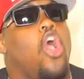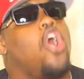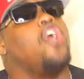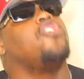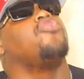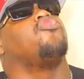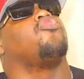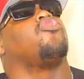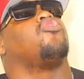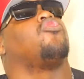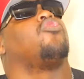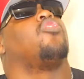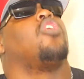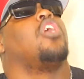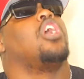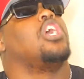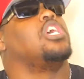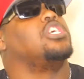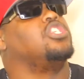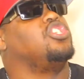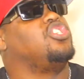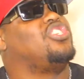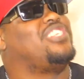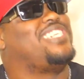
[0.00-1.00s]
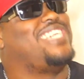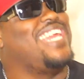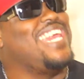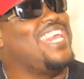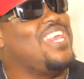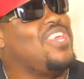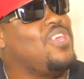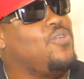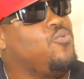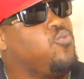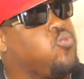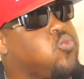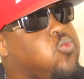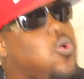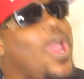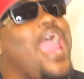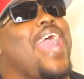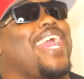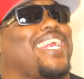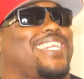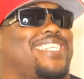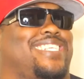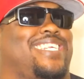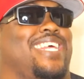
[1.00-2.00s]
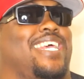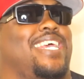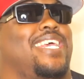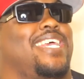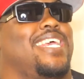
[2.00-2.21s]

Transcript: under direct